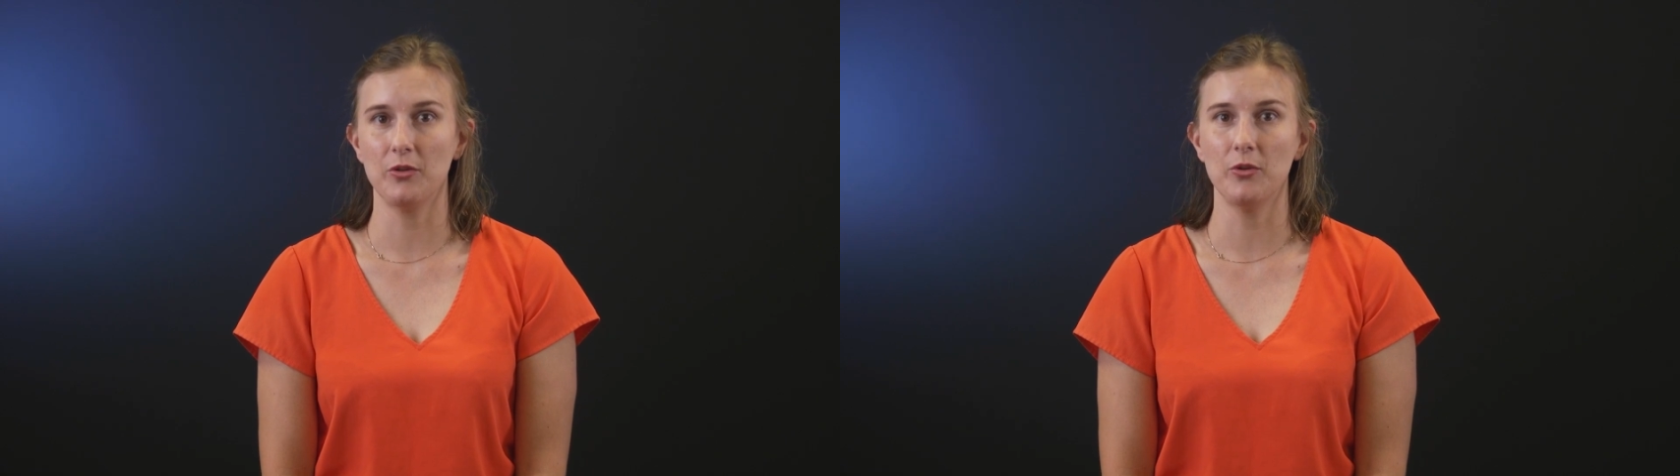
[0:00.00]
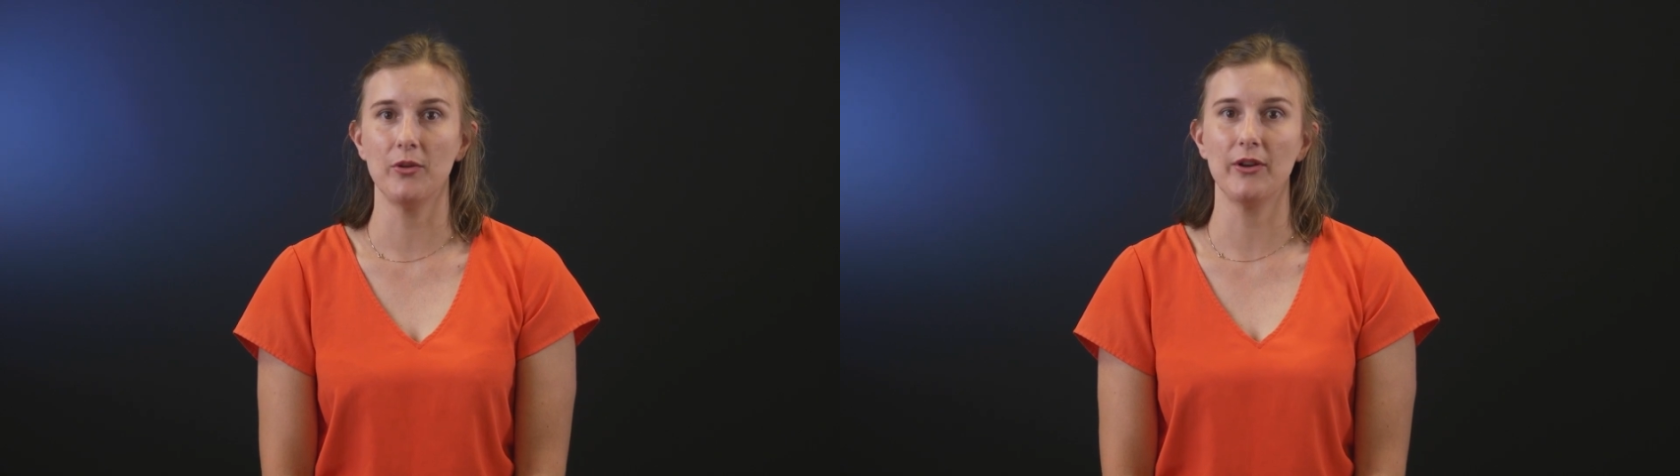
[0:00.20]

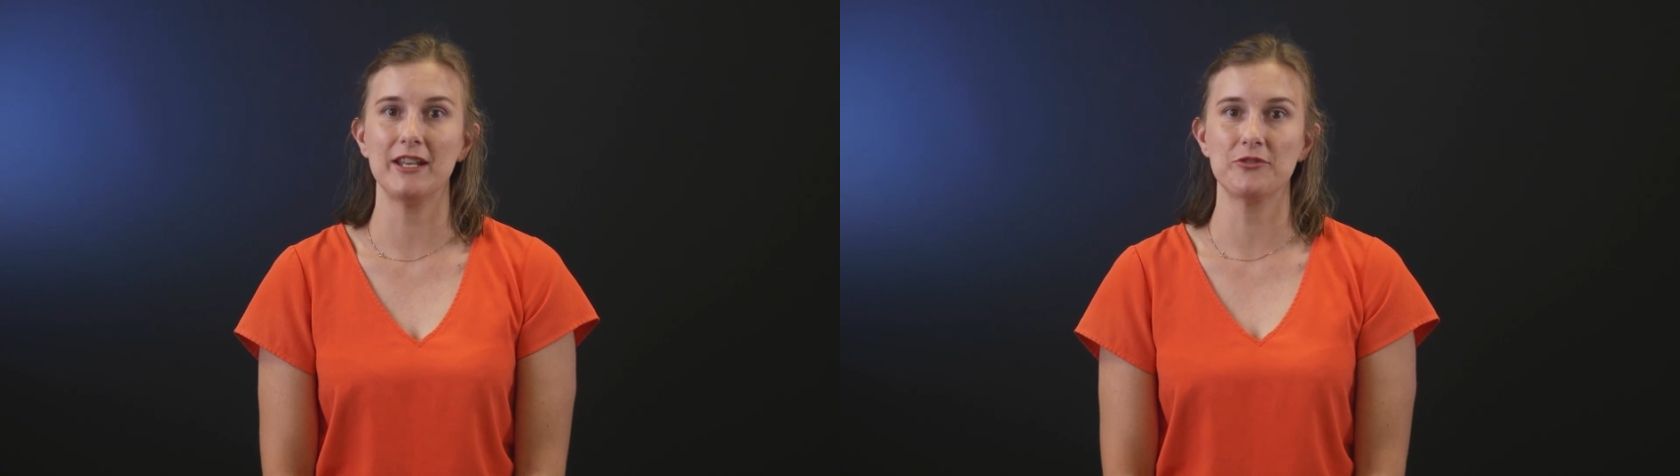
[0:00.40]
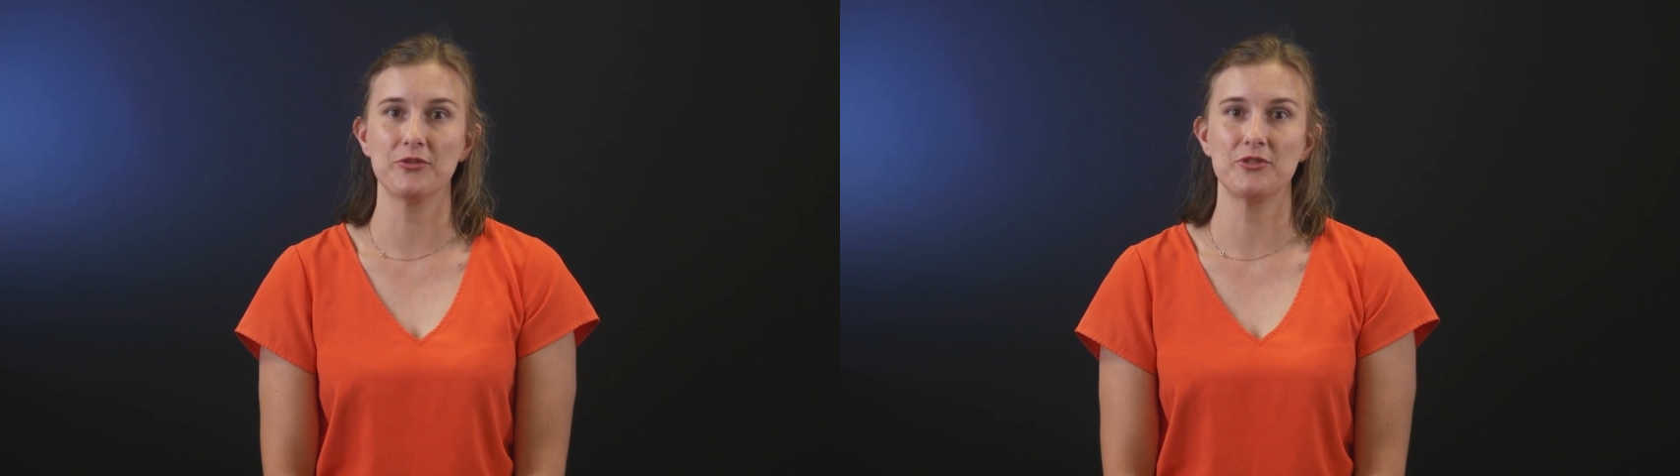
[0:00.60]
or
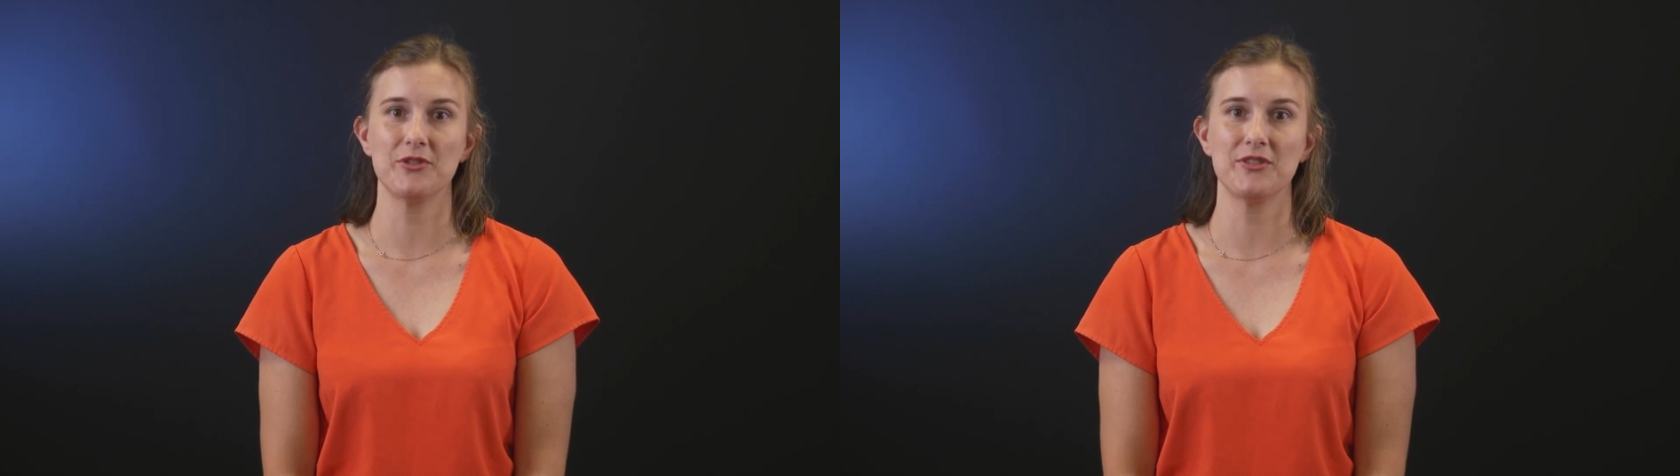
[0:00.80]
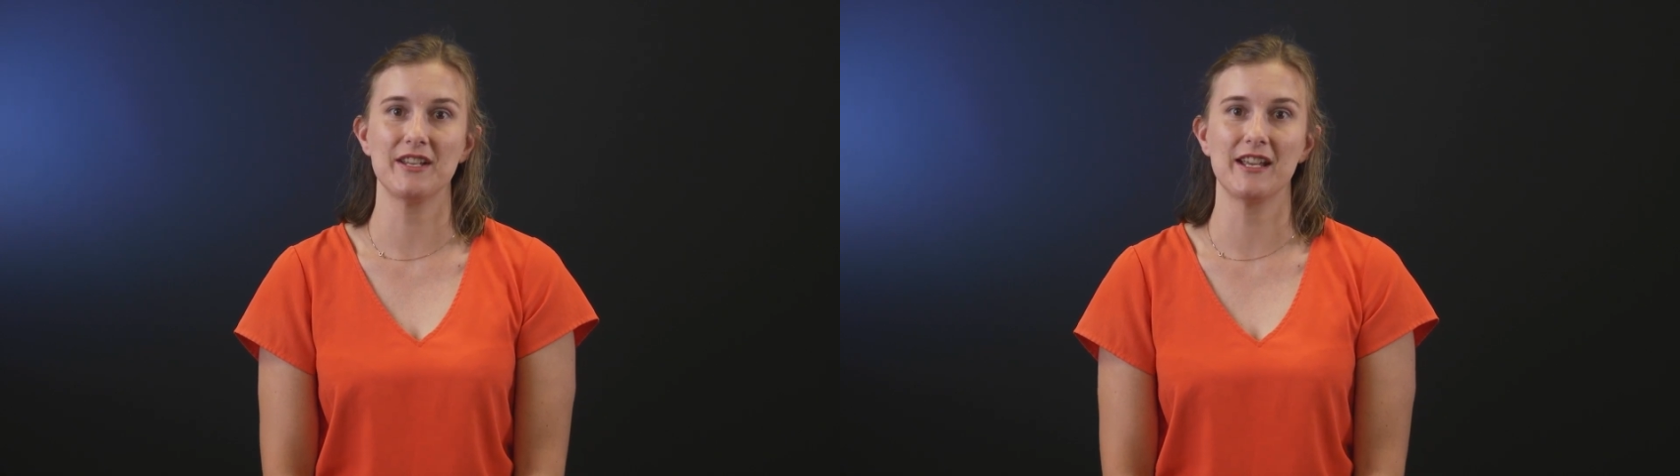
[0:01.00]

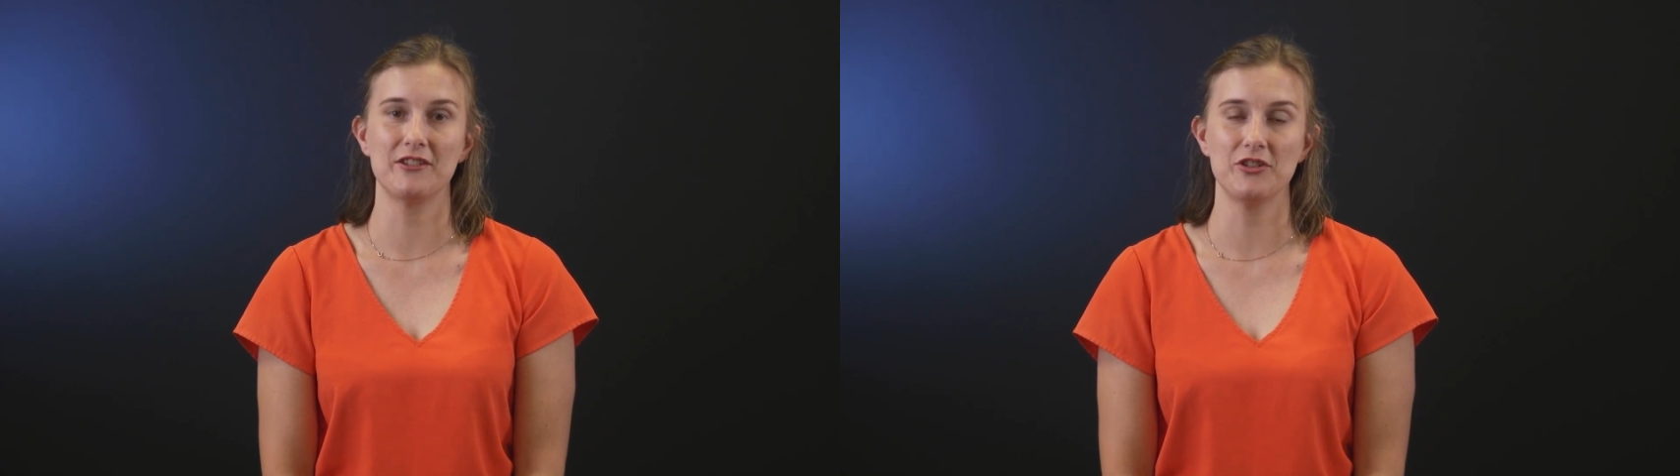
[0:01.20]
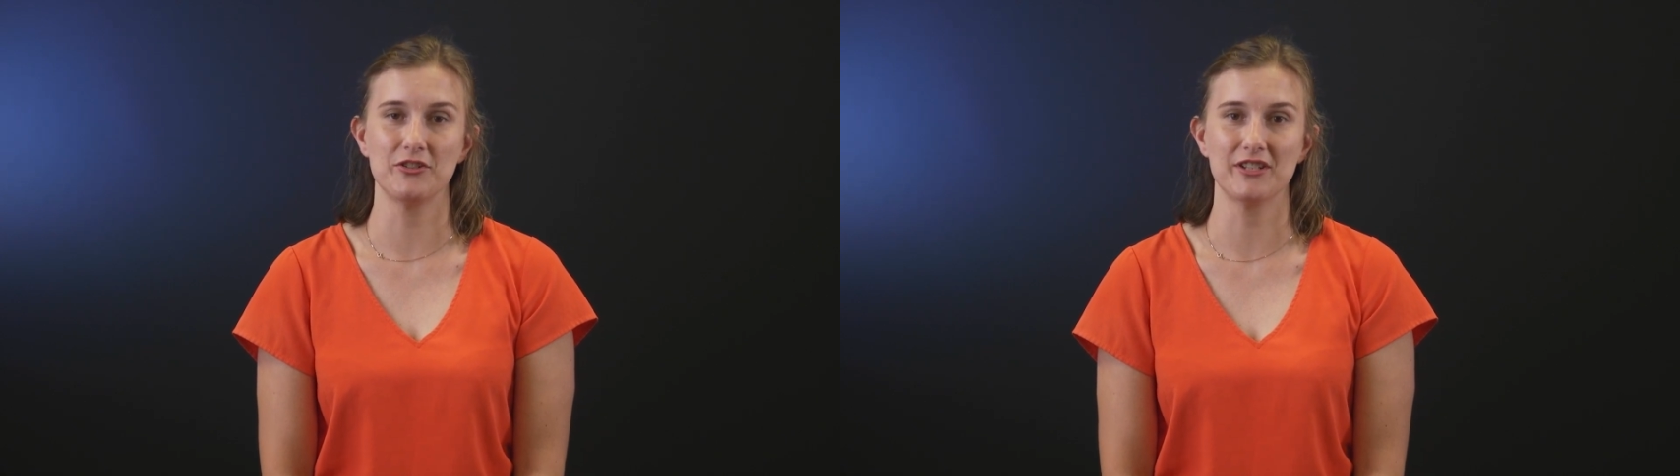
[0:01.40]
introducing a
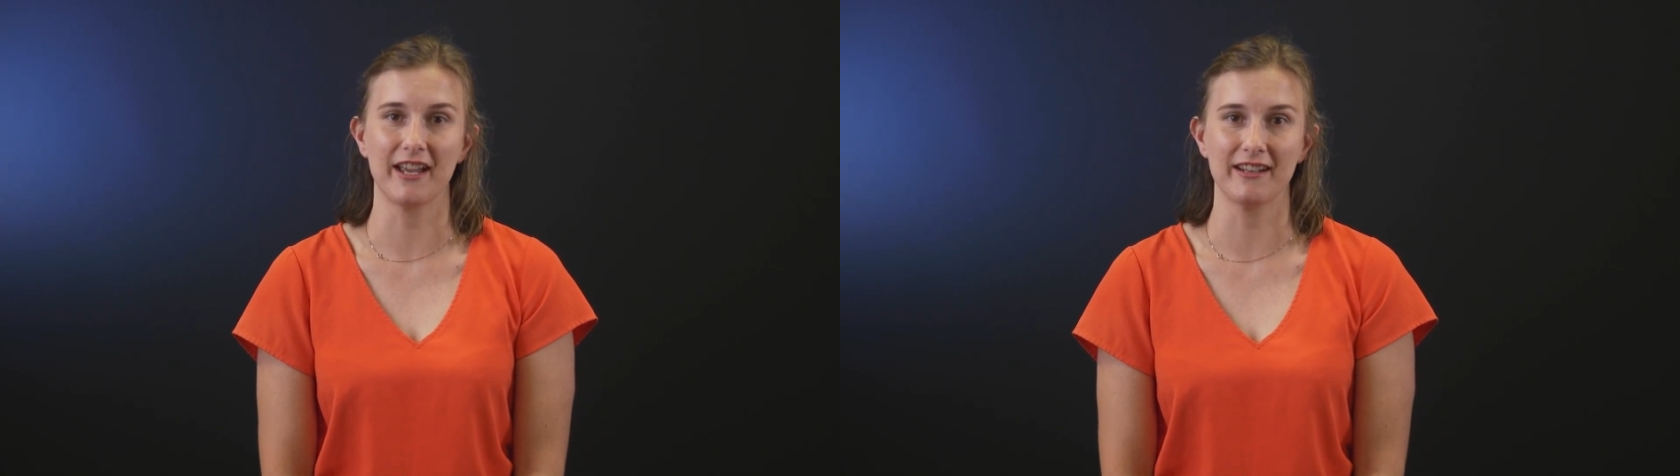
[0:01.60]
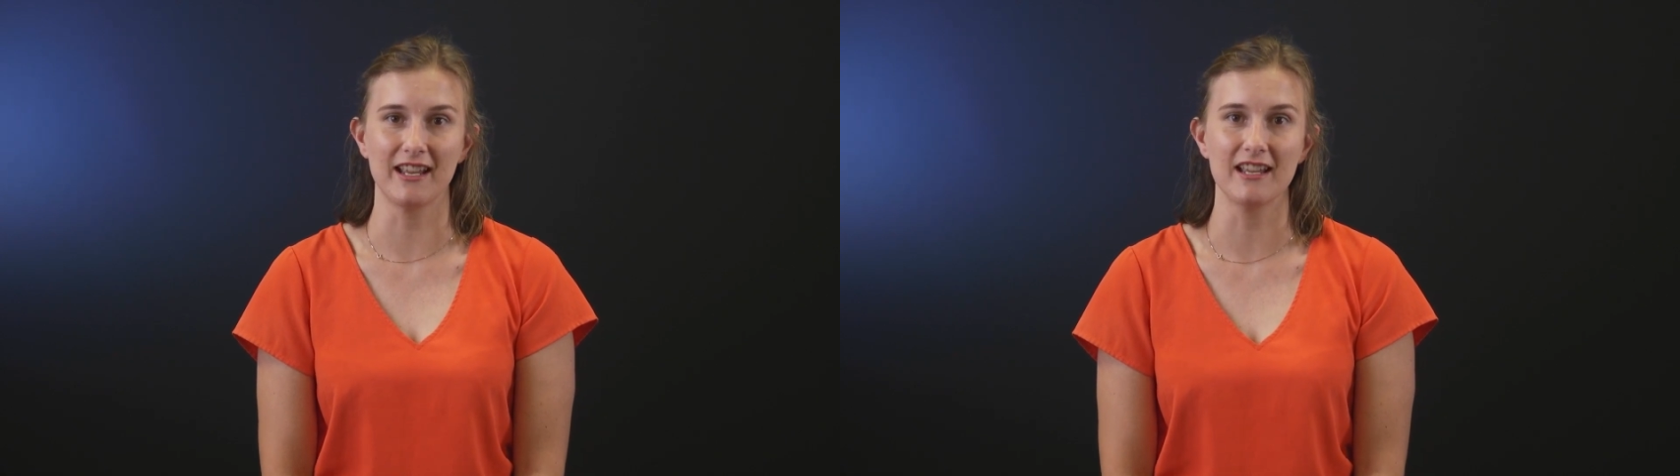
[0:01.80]
new
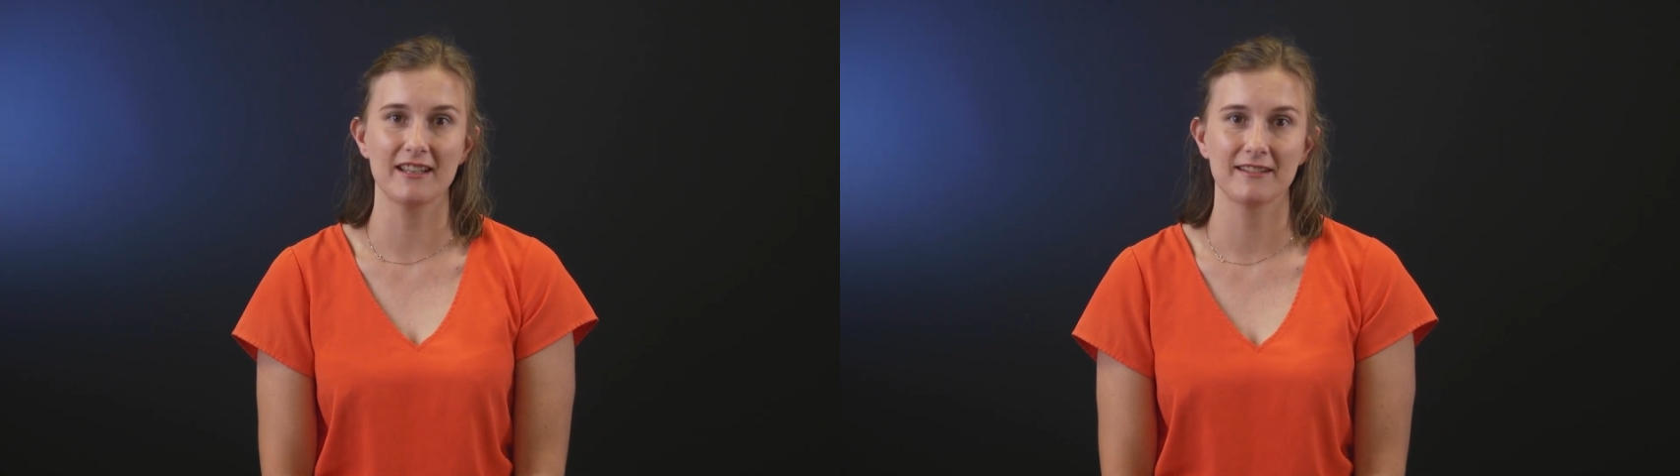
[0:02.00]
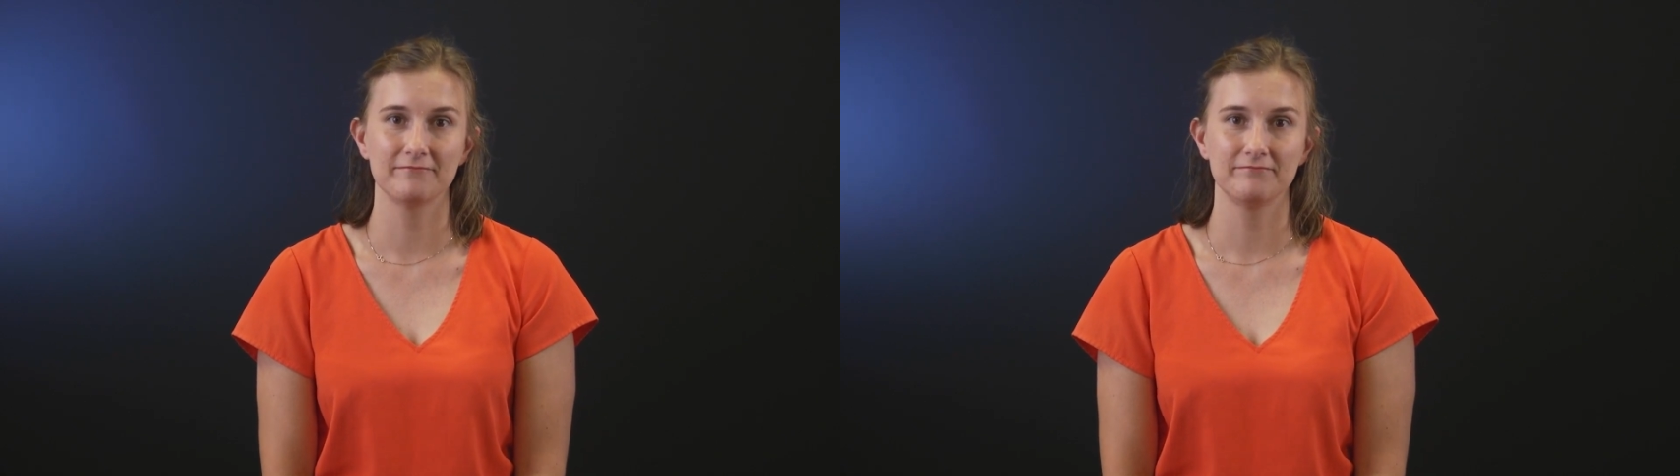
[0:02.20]
technique.